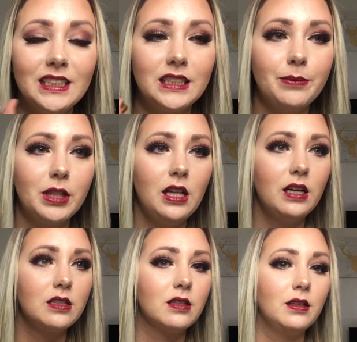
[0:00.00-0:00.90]
except the
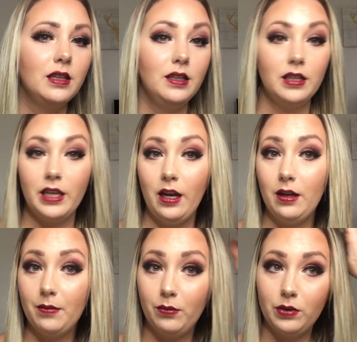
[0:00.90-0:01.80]
gloss.
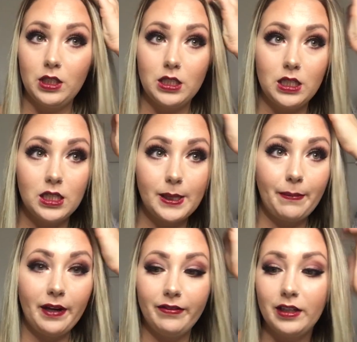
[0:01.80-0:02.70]
Okay, this is
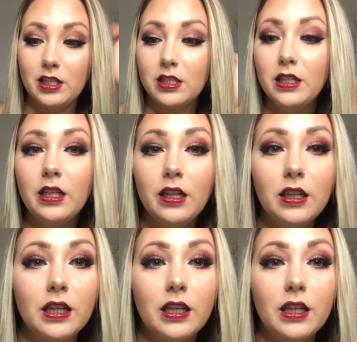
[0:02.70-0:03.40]
my finished look.